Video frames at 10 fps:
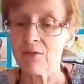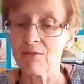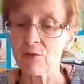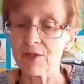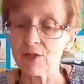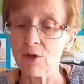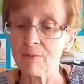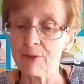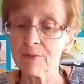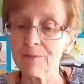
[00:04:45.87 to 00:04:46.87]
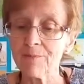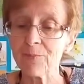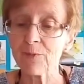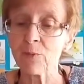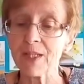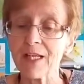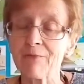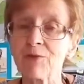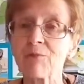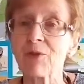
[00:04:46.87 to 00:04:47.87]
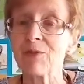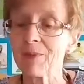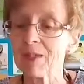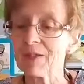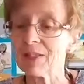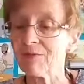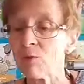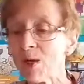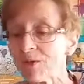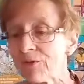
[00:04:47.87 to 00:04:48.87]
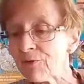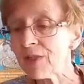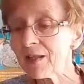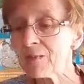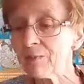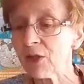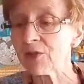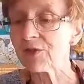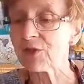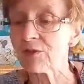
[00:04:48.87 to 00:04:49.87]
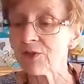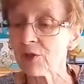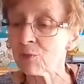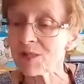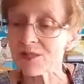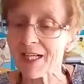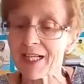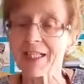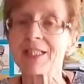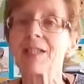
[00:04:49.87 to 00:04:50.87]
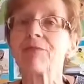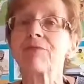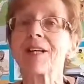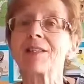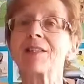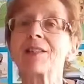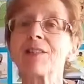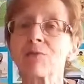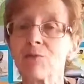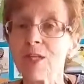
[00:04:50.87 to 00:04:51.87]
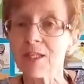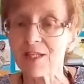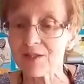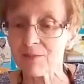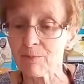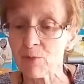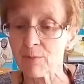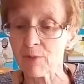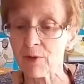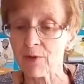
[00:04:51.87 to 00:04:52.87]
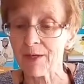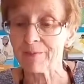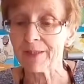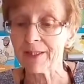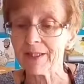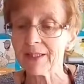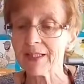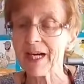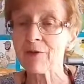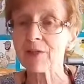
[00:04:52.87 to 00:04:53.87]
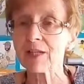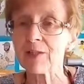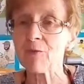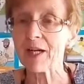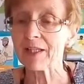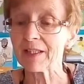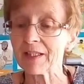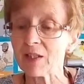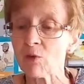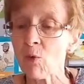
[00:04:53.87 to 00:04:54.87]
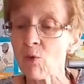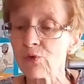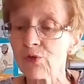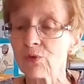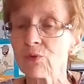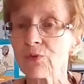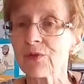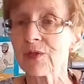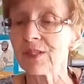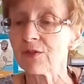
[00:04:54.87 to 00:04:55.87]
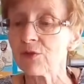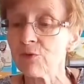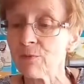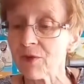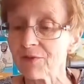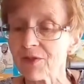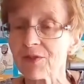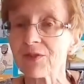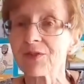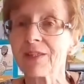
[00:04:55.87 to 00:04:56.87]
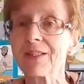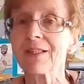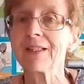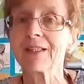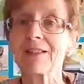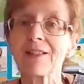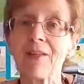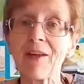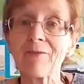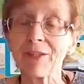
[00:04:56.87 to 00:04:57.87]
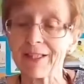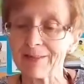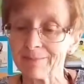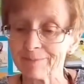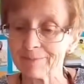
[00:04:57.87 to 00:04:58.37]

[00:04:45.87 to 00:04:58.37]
For example, we have responsibility for one of 3 components of the USAID-funded reading support program, currently running in all schools in 2 provinces in South Africa.